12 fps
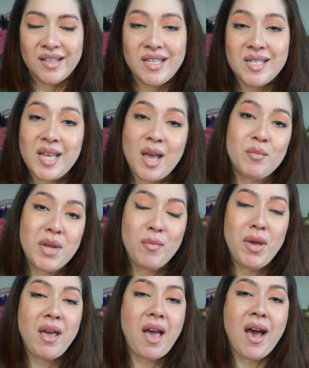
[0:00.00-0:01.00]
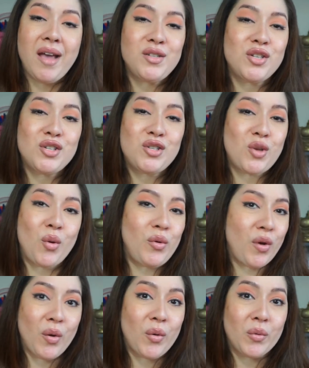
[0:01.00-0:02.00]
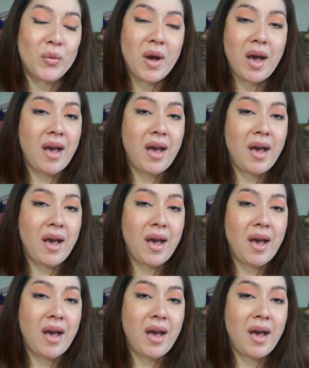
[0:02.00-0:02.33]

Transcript: the scamdemic, I just don't know.